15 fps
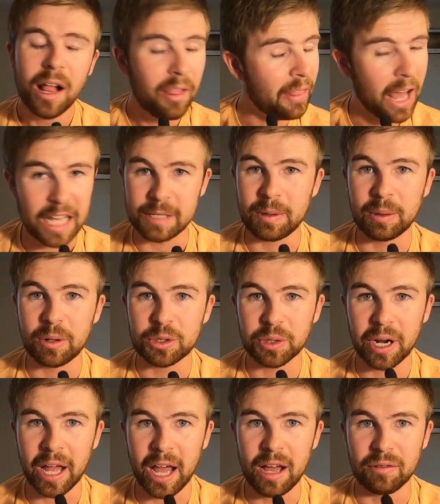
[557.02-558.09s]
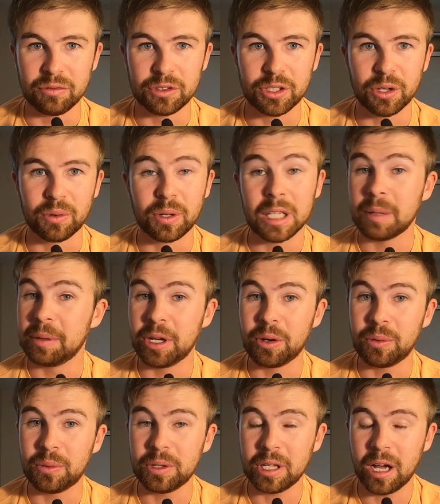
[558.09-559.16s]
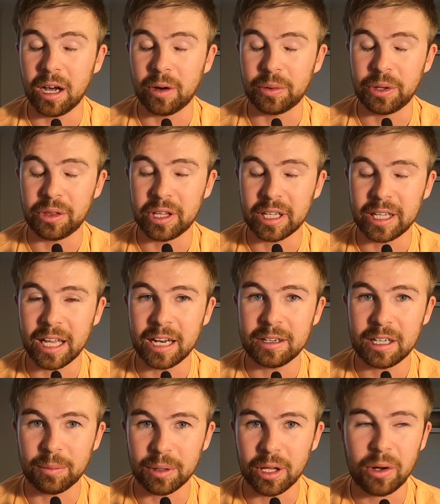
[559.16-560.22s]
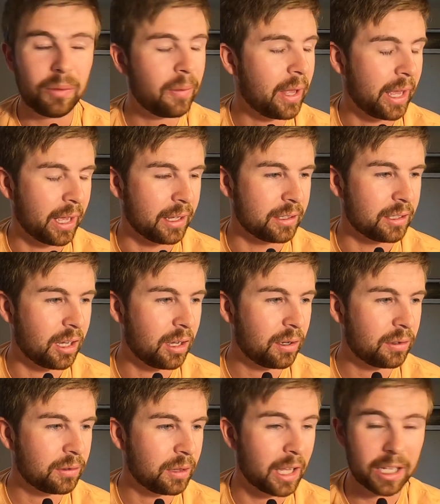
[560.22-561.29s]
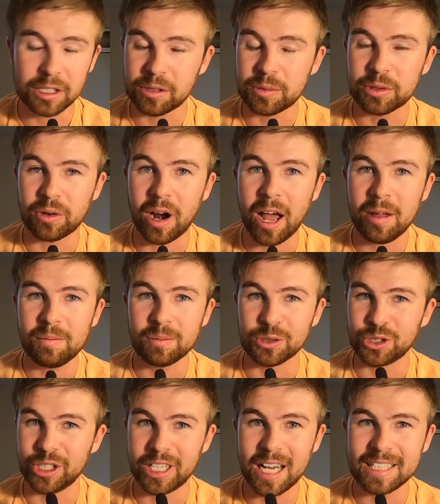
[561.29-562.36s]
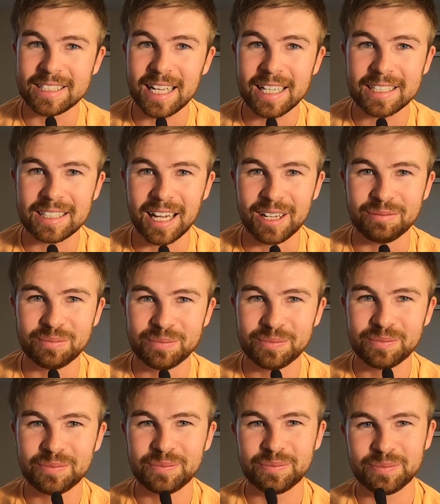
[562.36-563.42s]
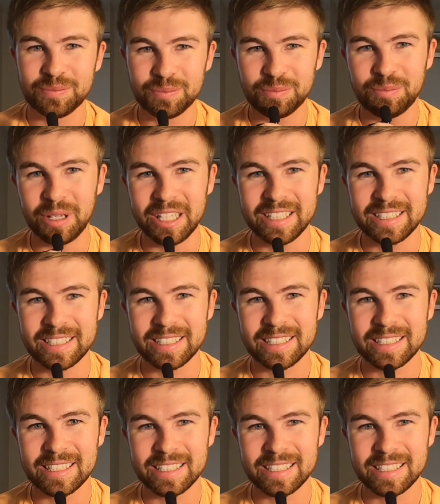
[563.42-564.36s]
that's pretty much what I have. So let me know uh, what you think again down below, and uh, like and subscribe, and we'll see you guys next time. Peace.